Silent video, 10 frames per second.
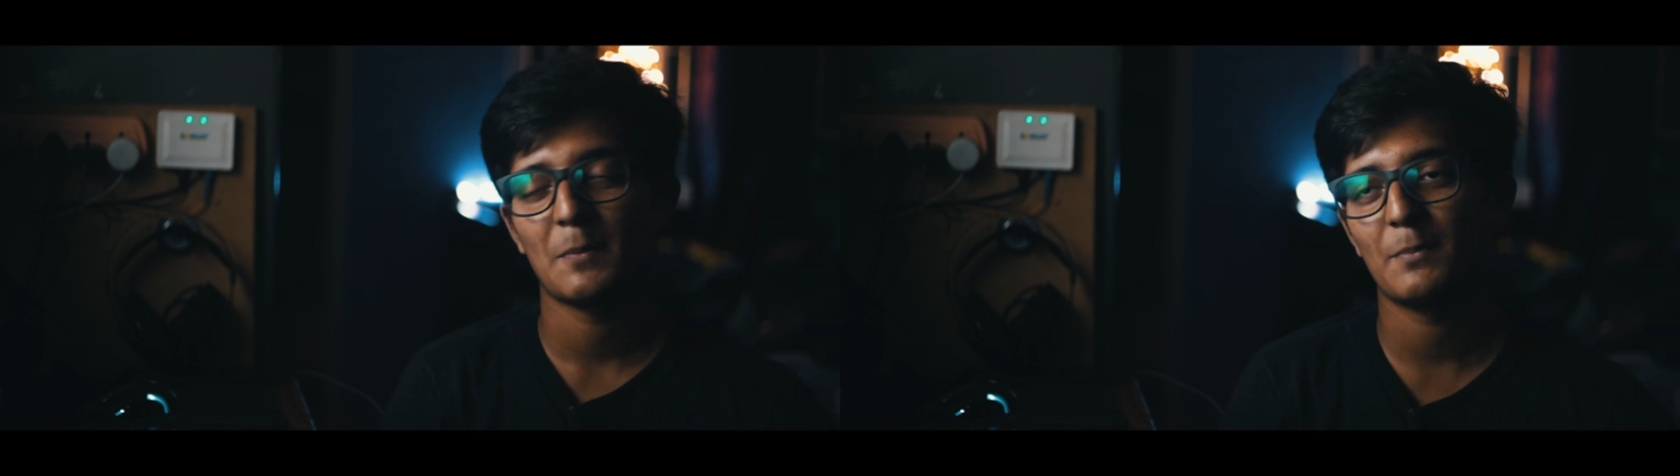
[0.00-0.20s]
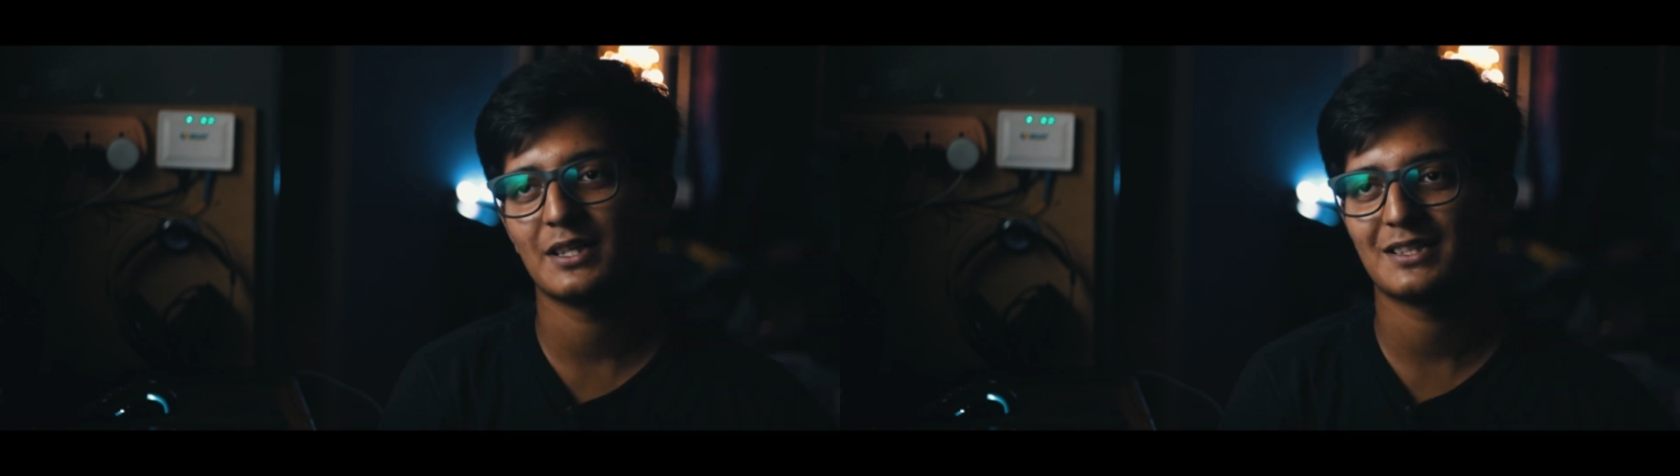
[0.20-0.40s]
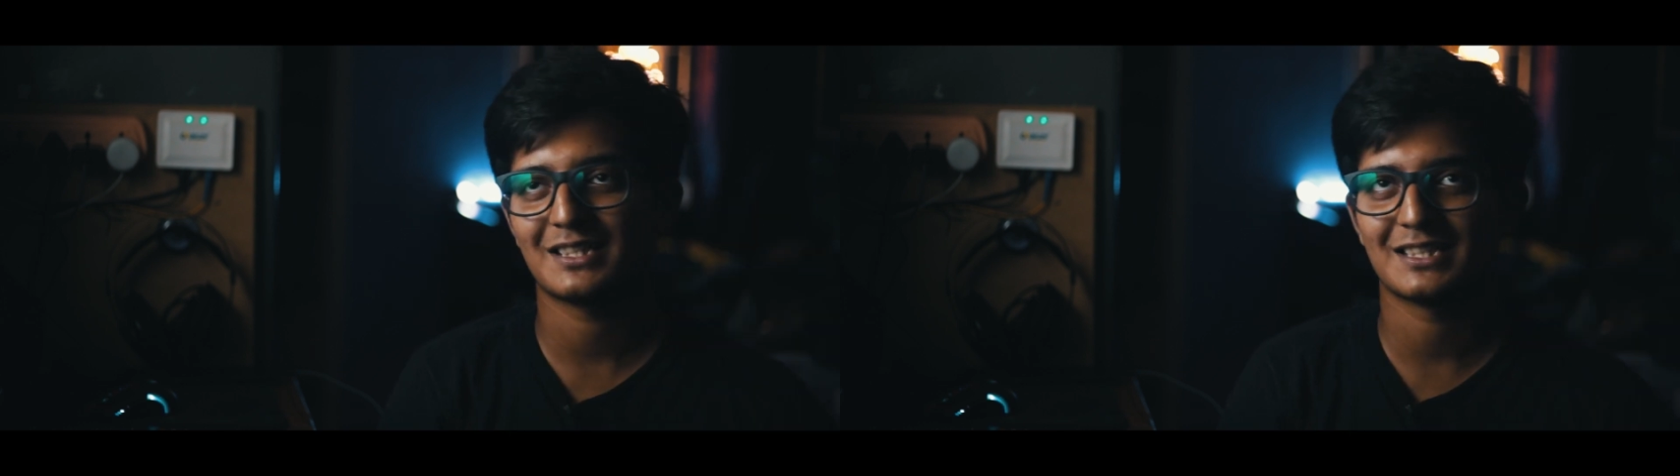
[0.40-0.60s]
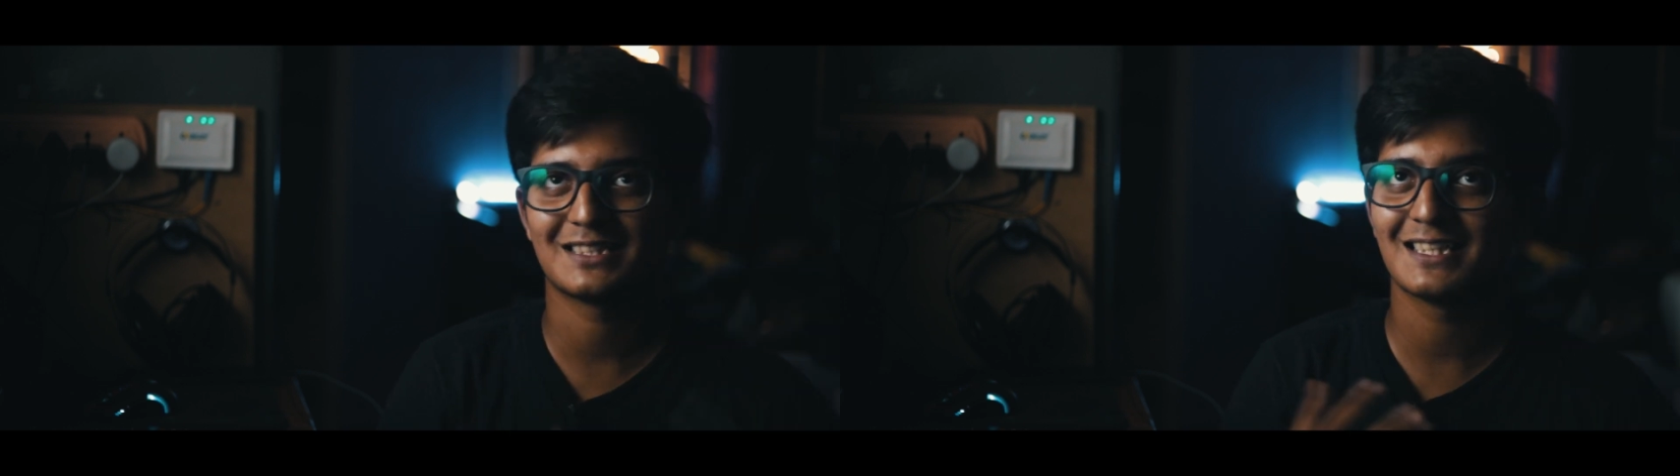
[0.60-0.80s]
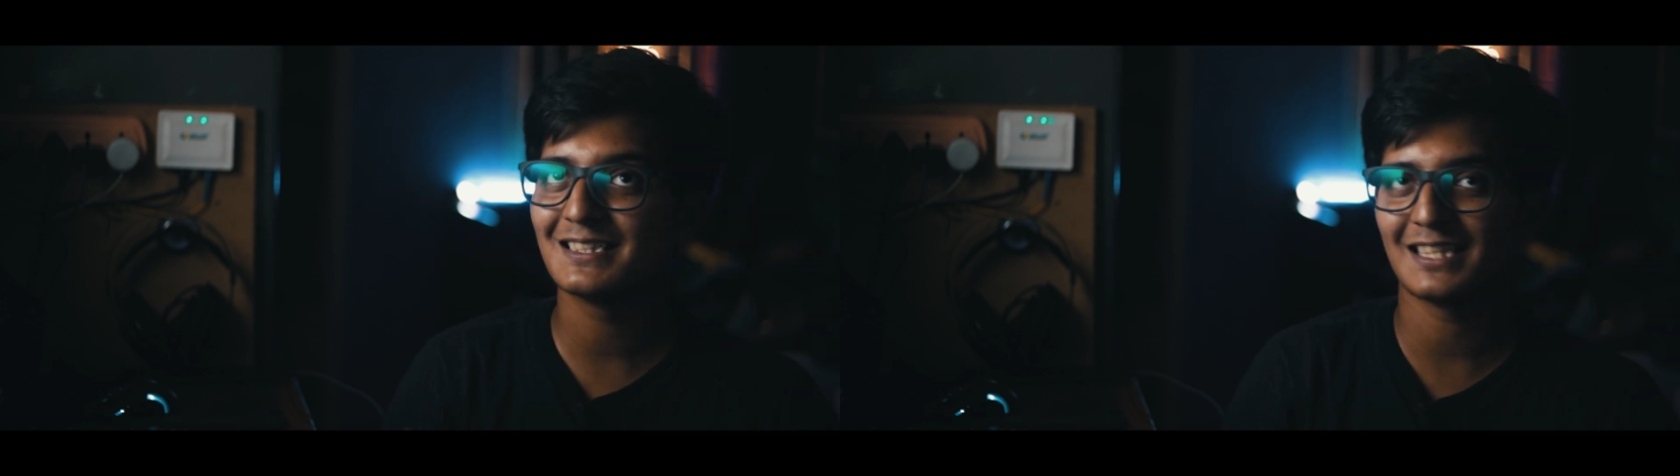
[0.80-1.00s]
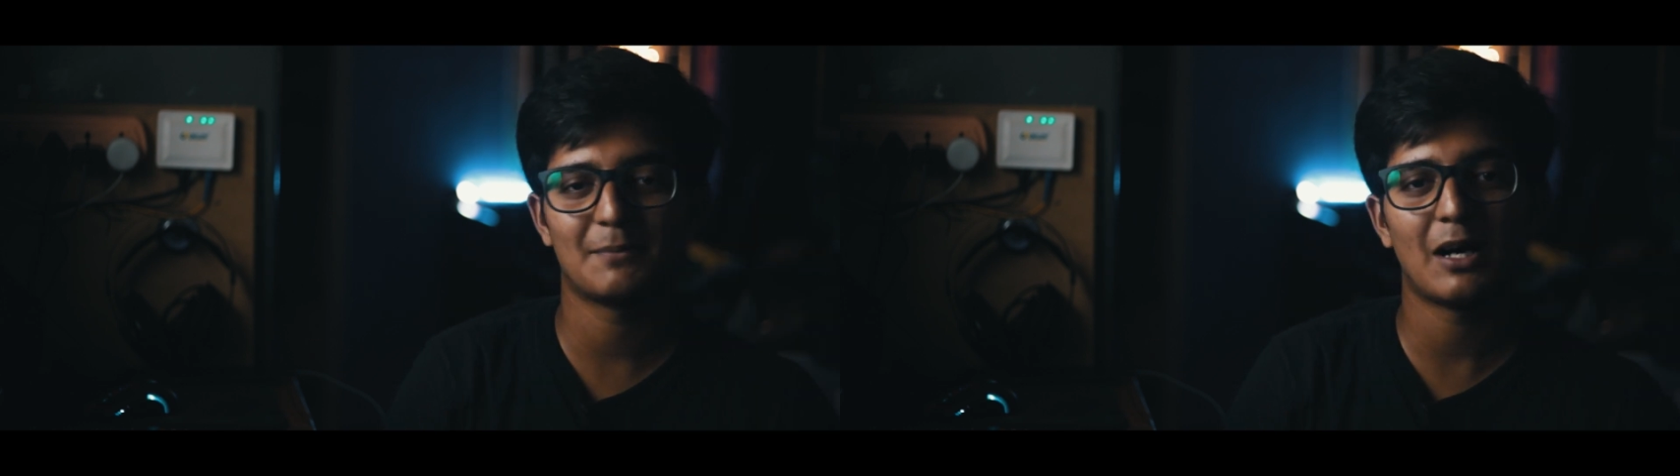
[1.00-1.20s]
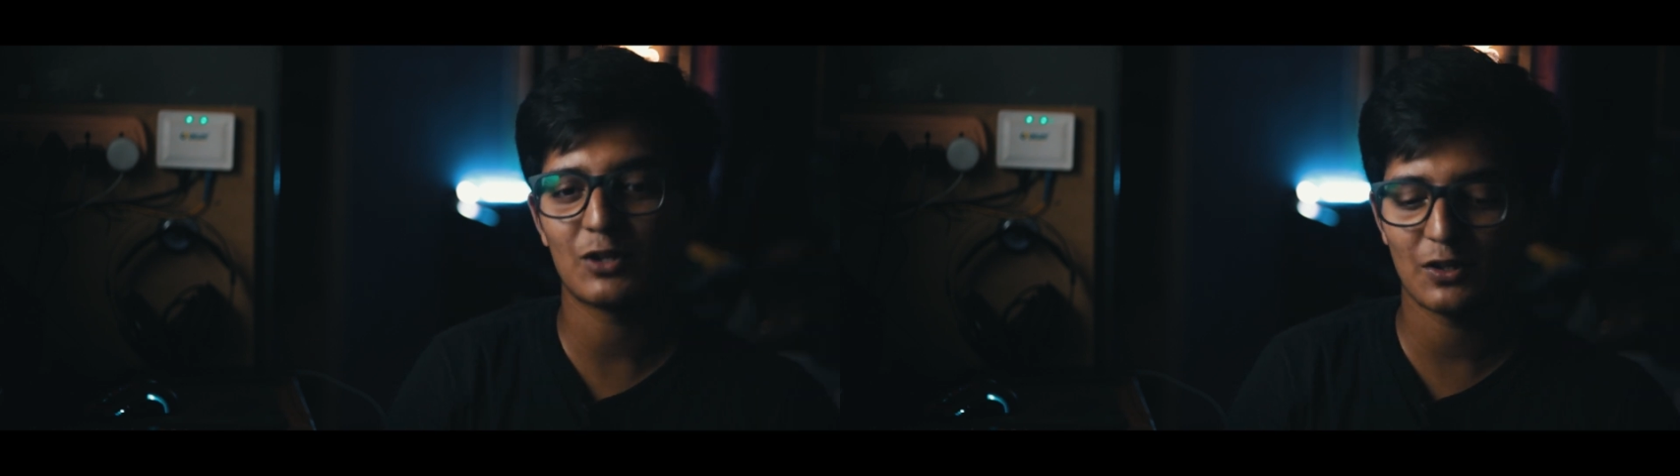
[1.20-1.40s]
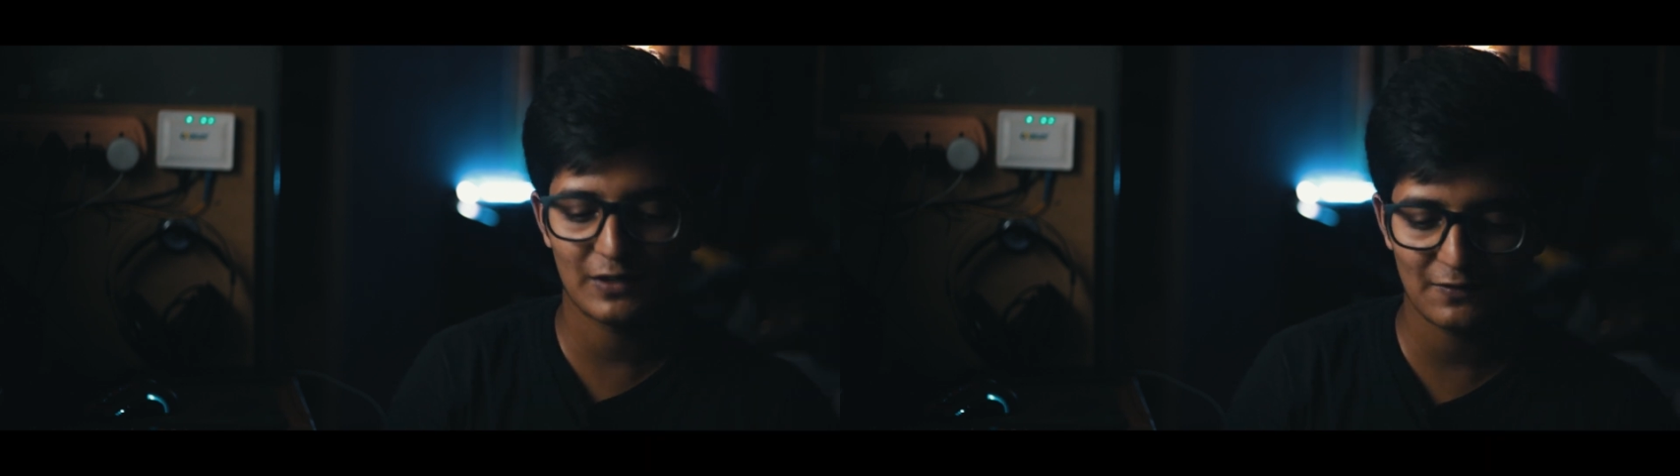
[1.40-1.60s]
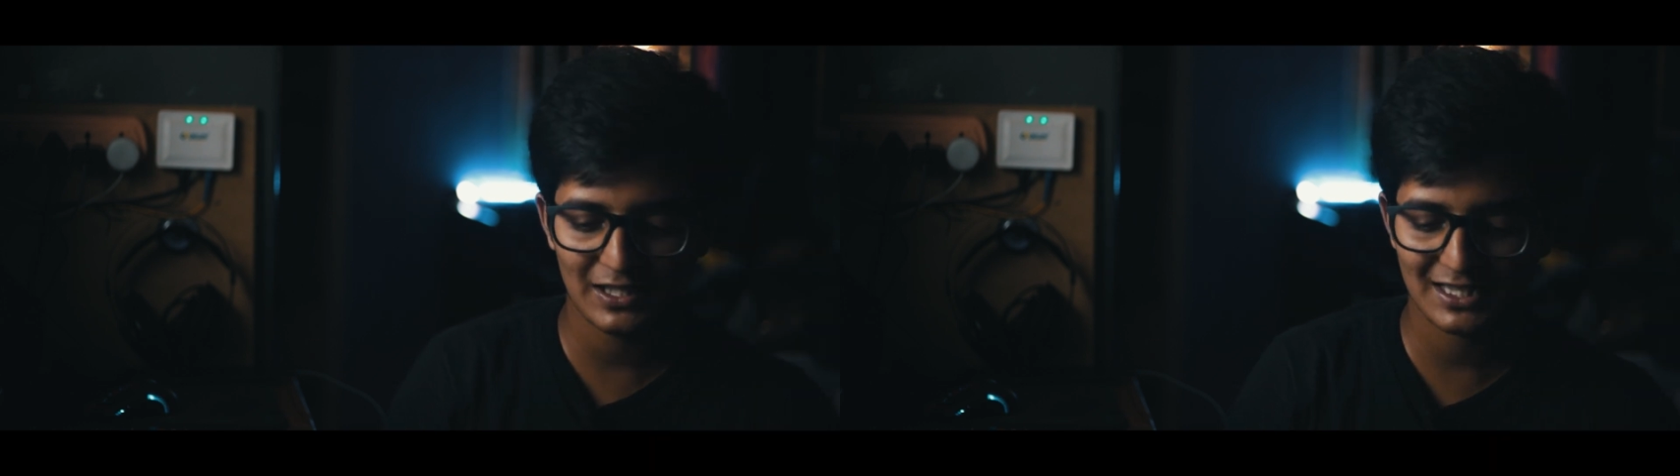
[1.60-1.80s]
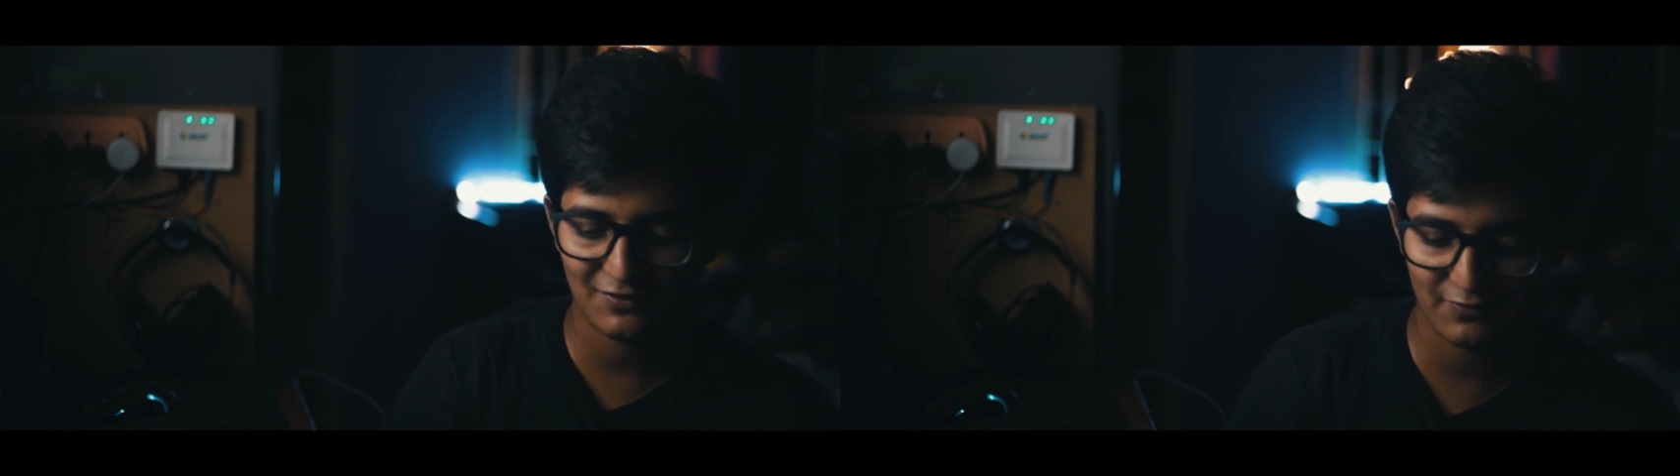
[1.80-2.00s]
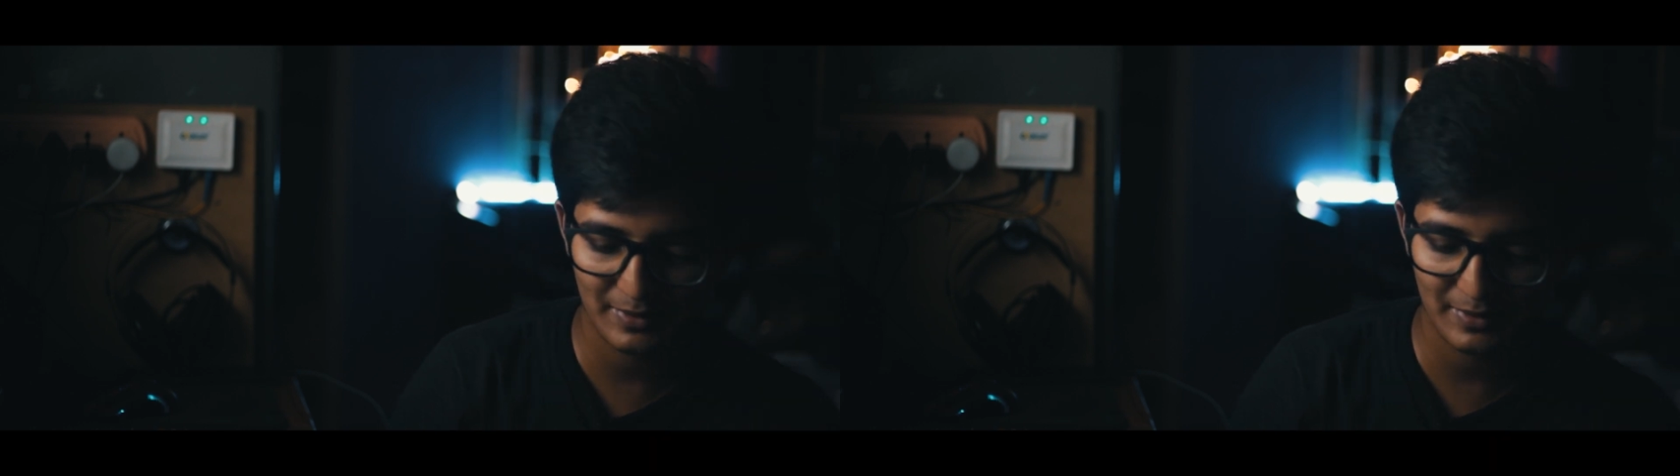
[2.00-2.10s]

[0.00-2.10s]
But since I'm out of reflective